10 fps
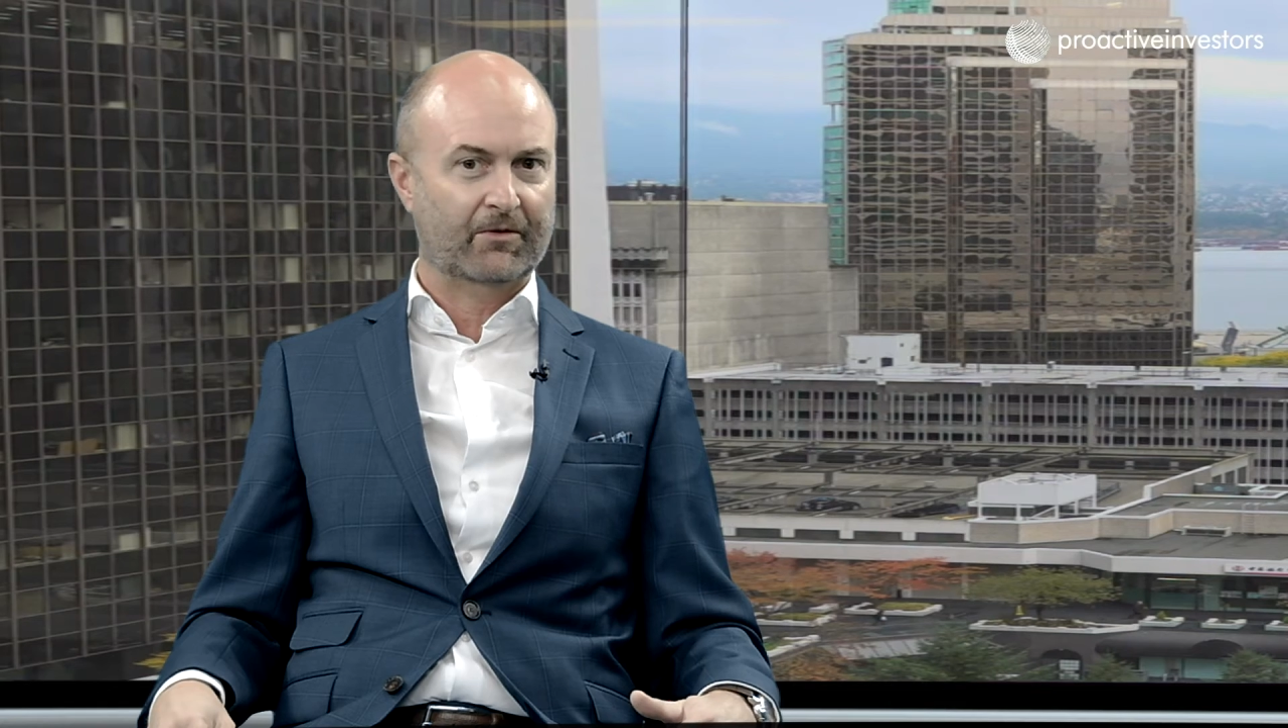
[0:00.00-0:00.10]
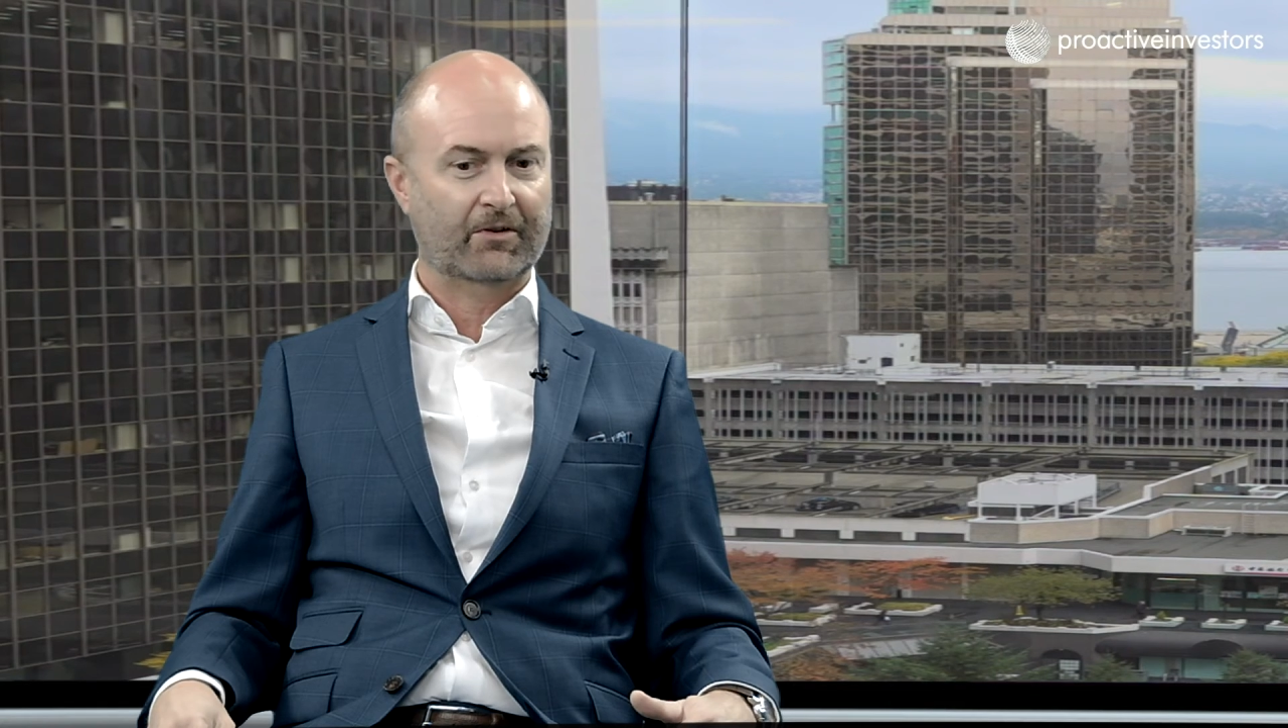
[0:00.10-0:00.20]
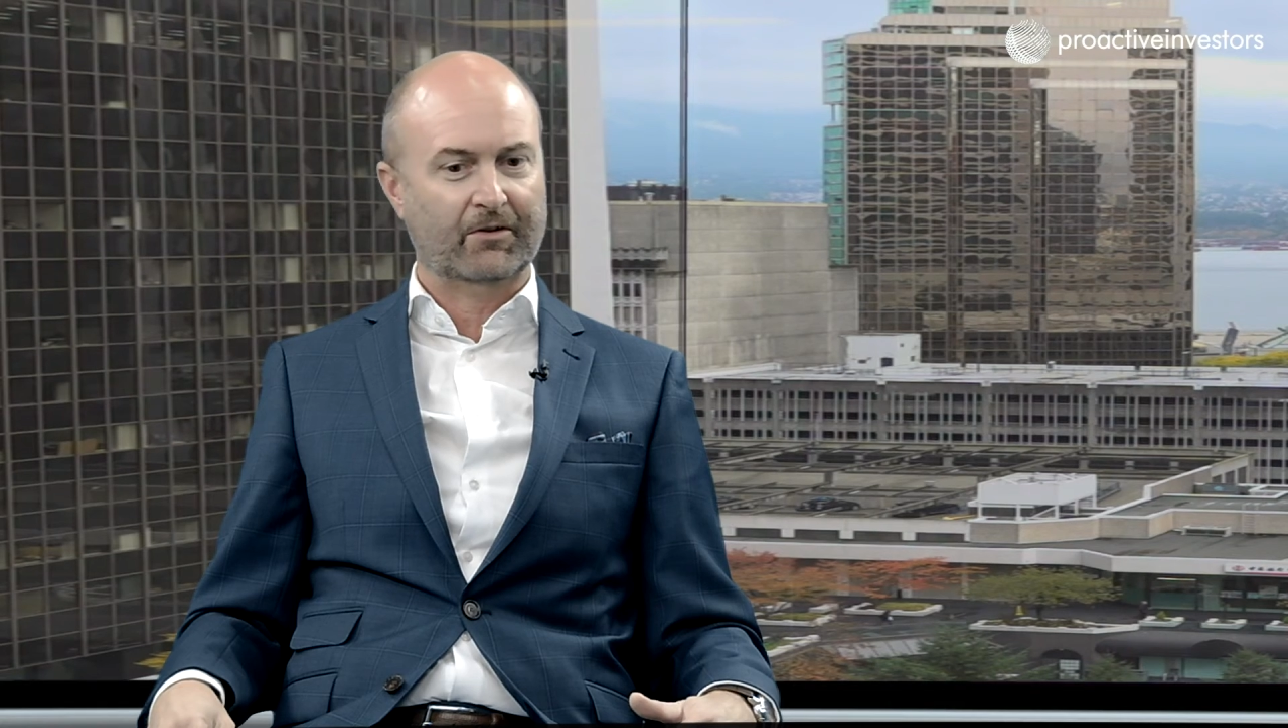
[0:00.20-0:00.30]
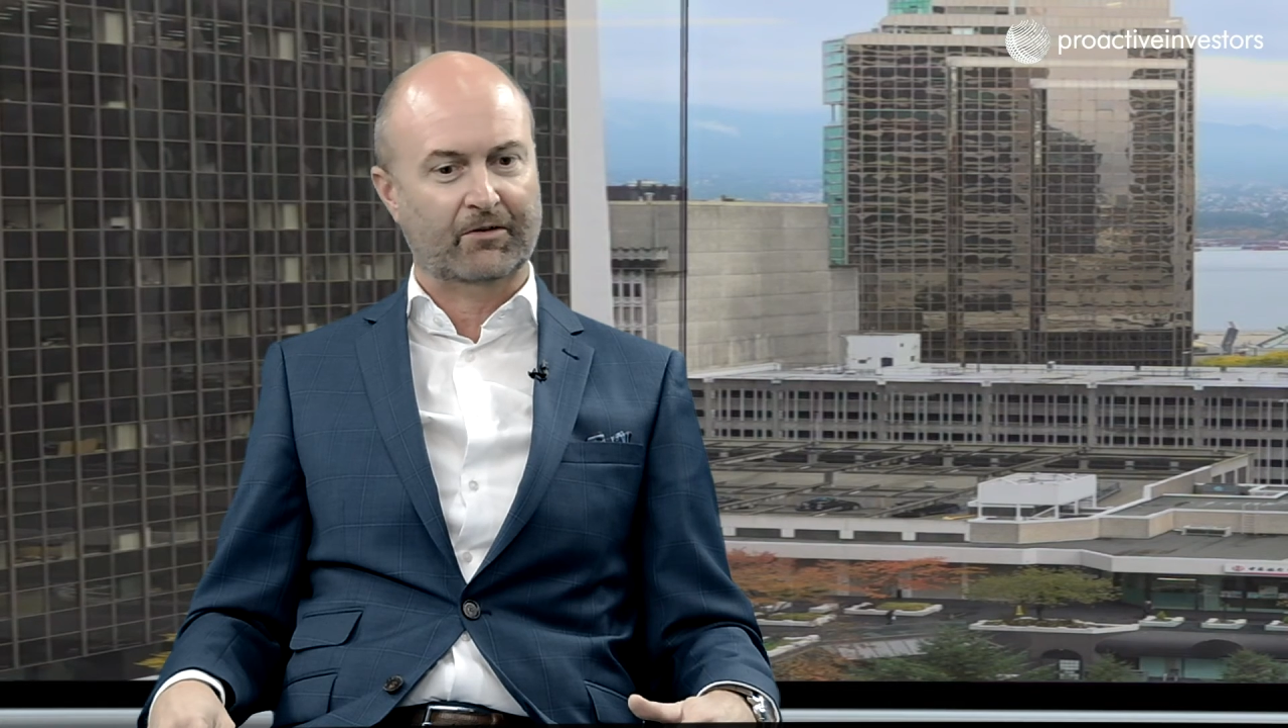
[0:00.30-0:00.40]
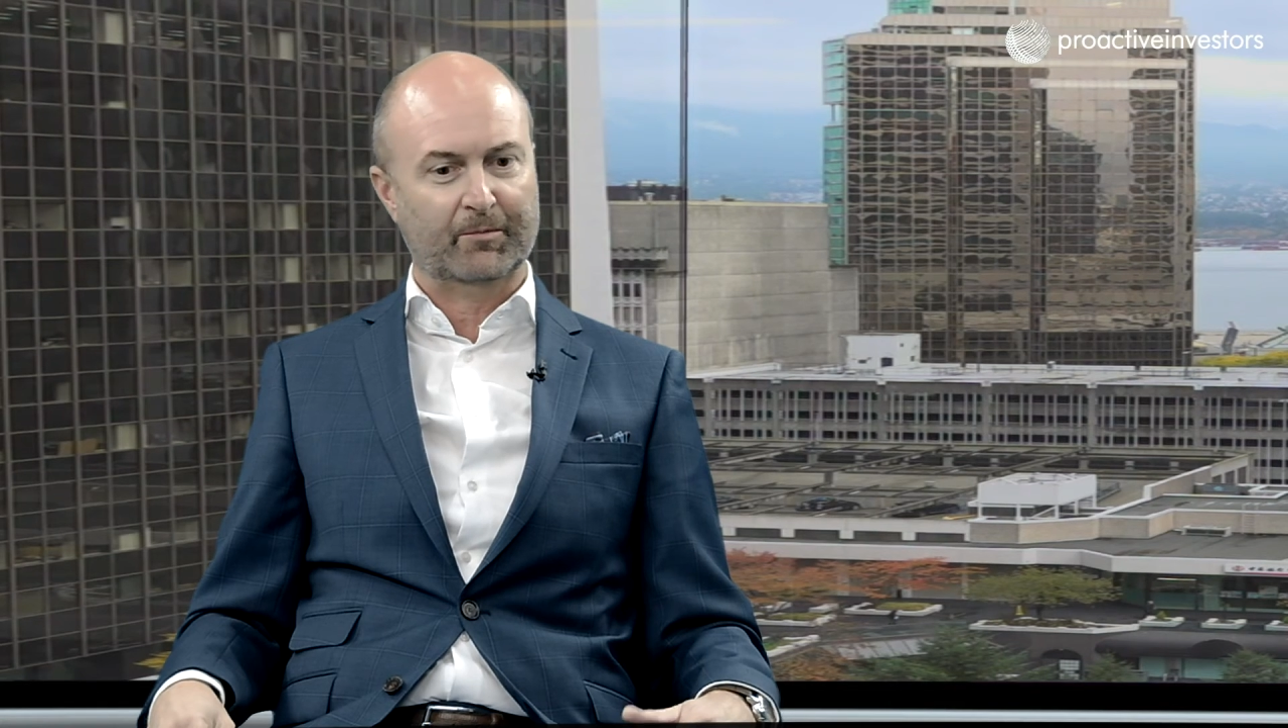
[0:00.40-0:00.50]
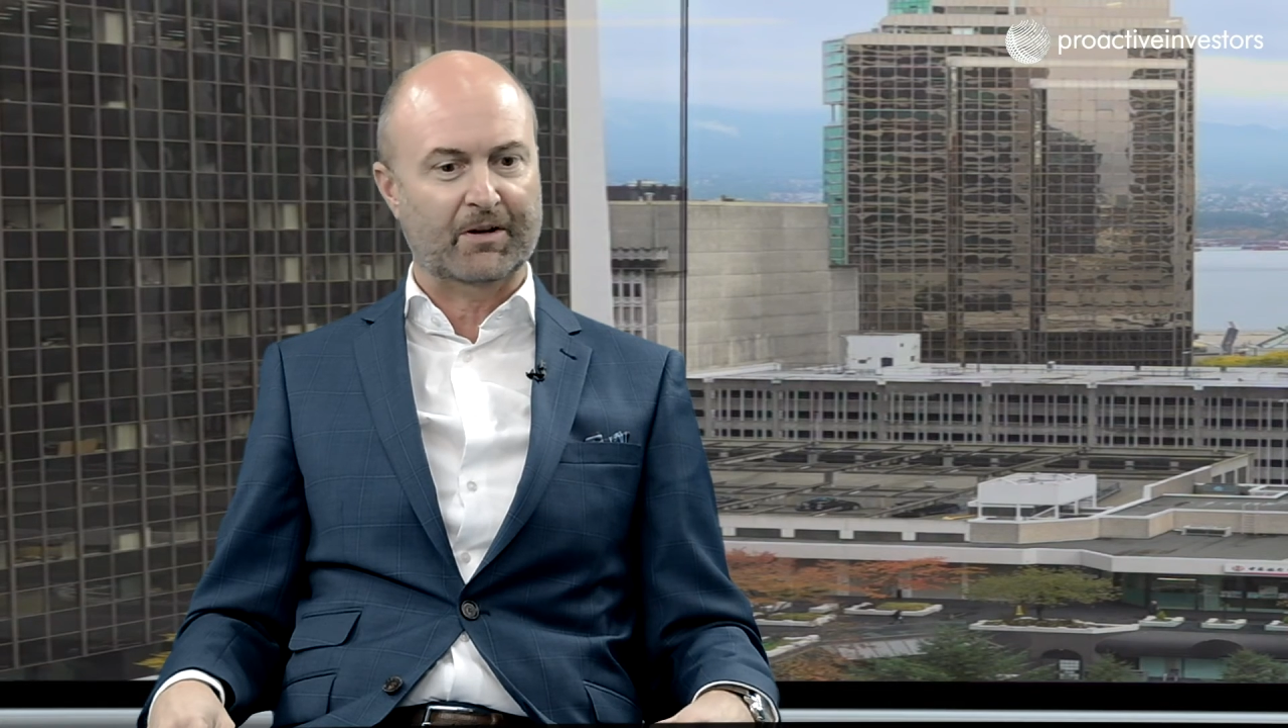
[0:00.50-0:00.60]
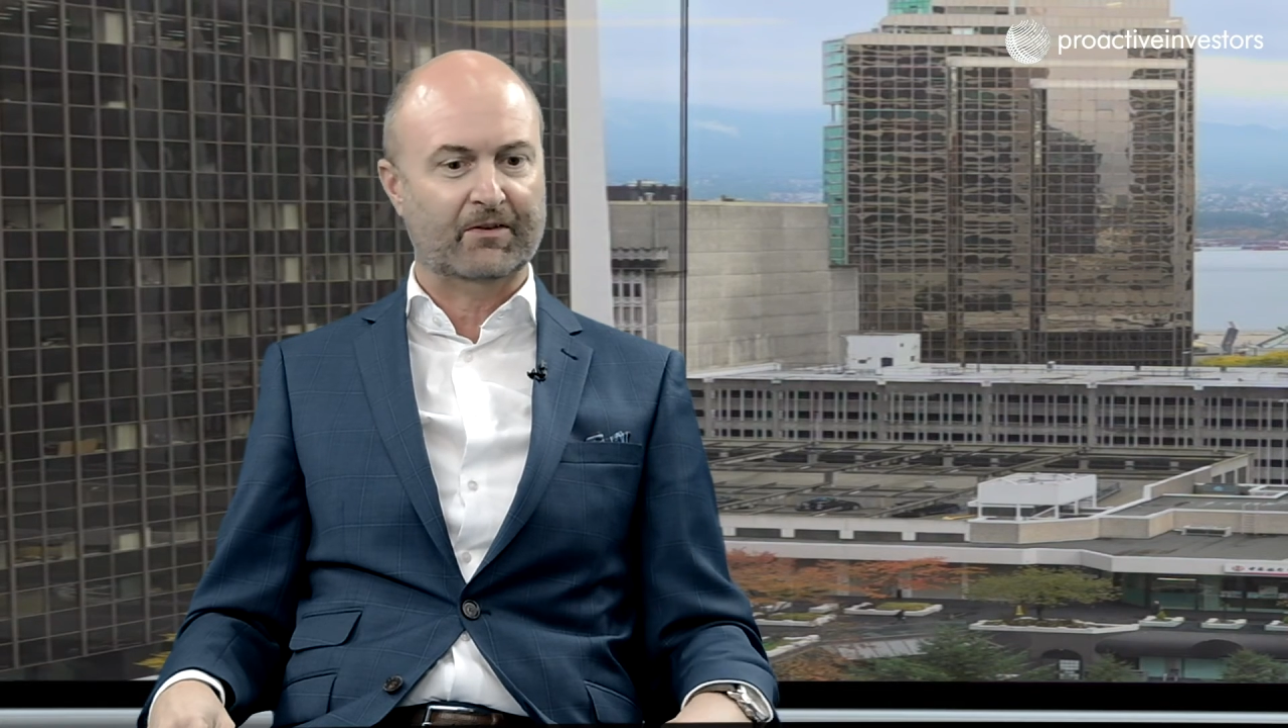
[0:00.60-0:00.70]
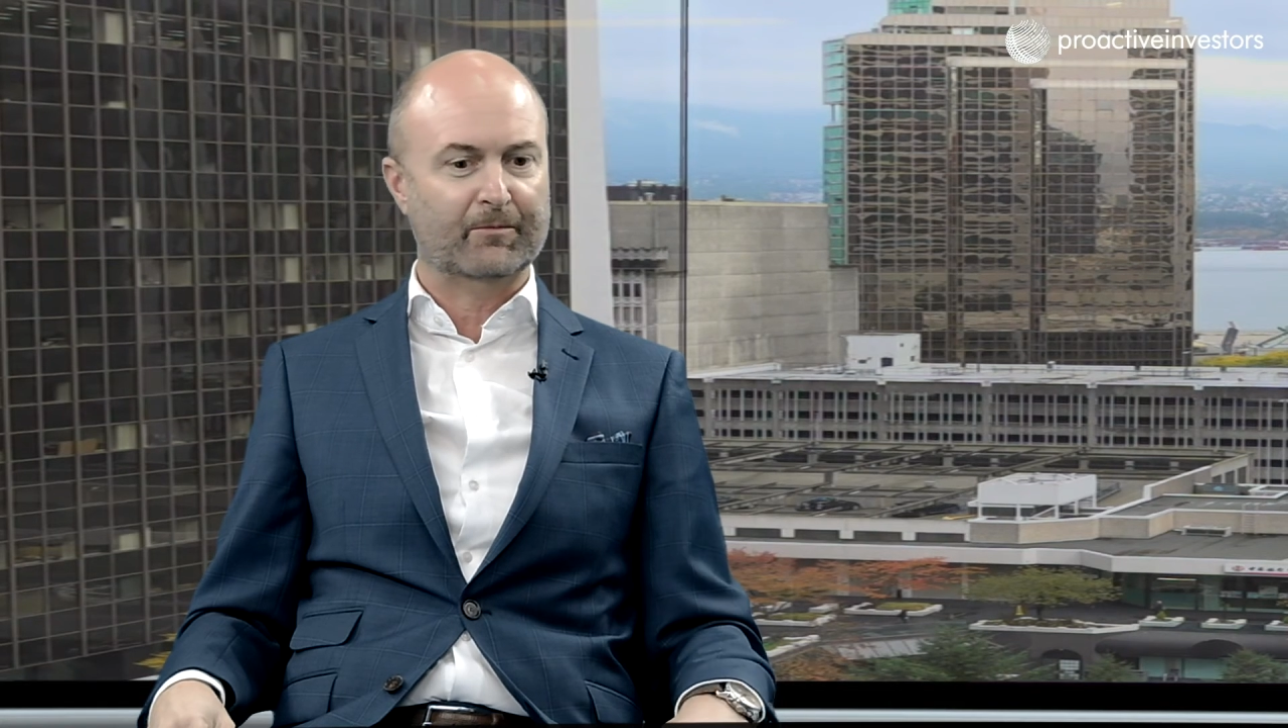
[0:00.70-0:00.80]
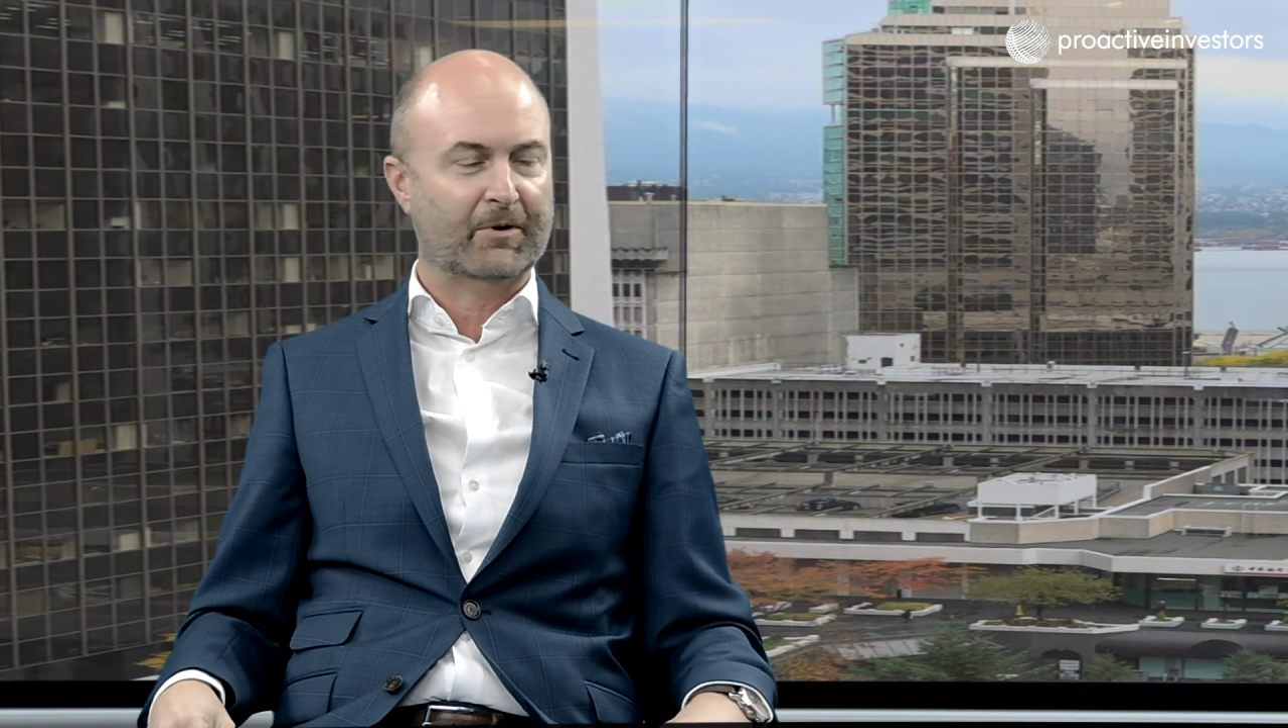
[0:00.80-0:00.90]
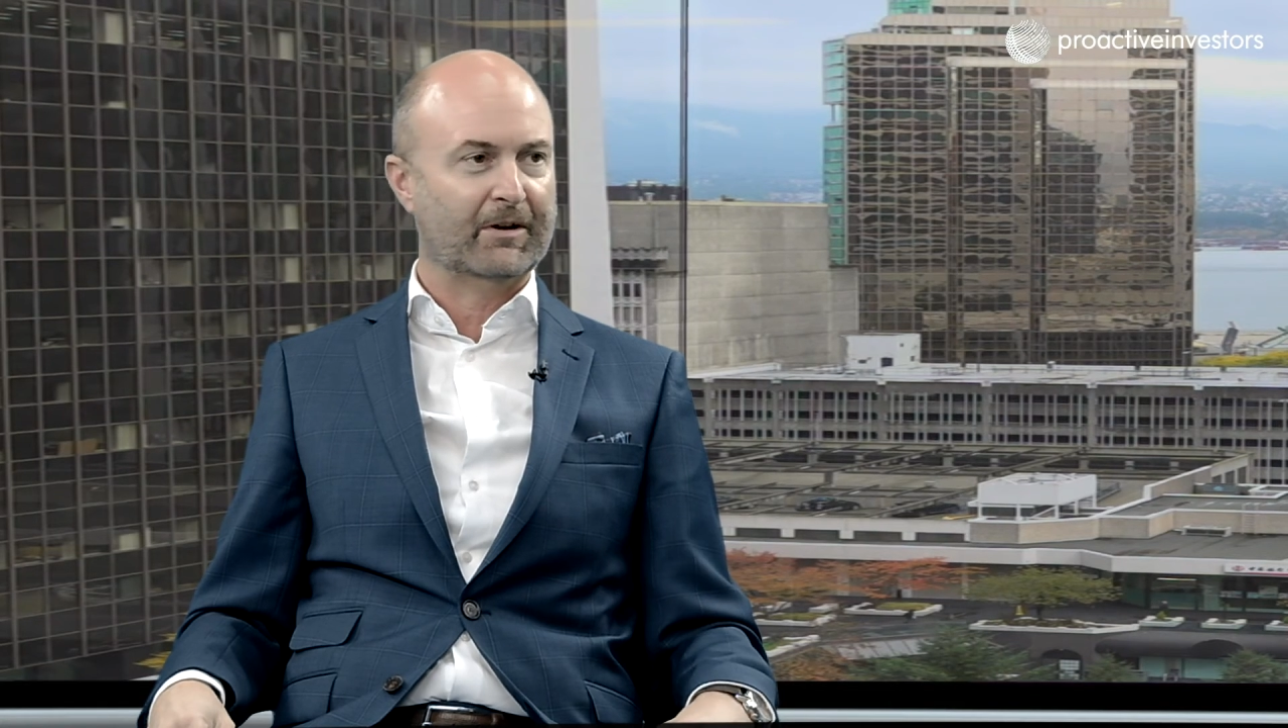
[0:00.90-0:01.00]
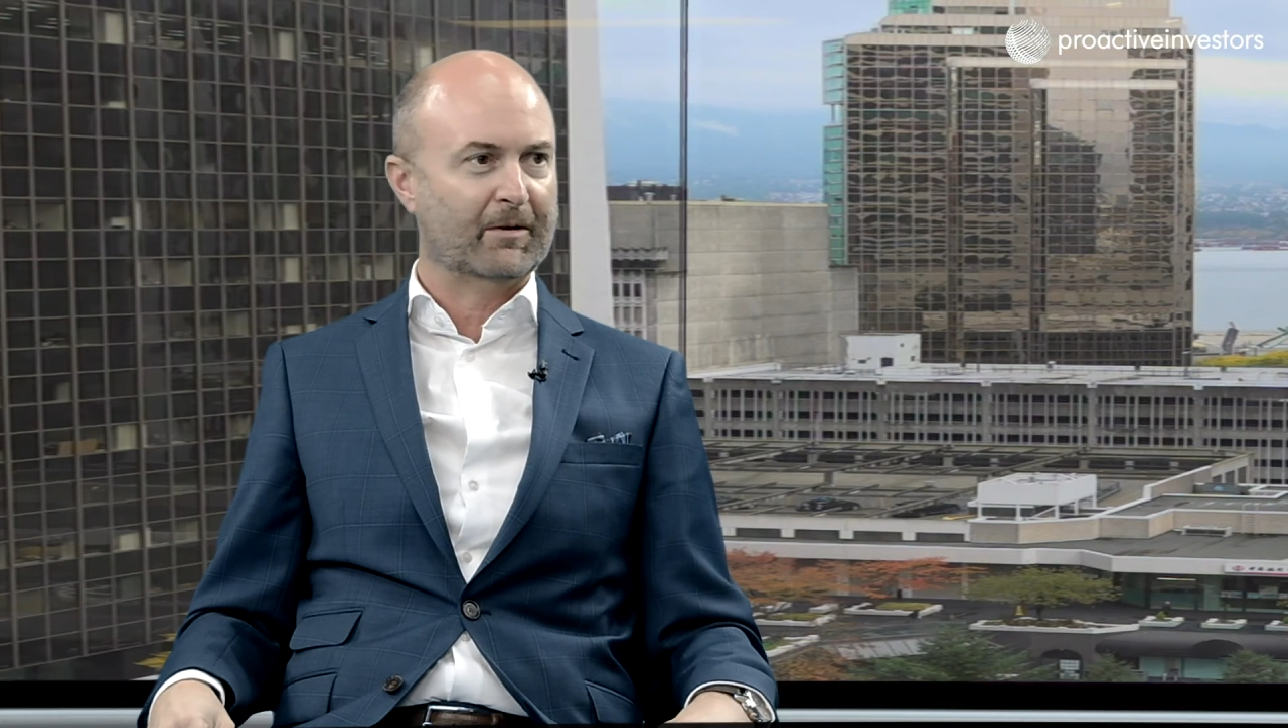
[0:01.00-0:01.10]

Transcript: to spend some money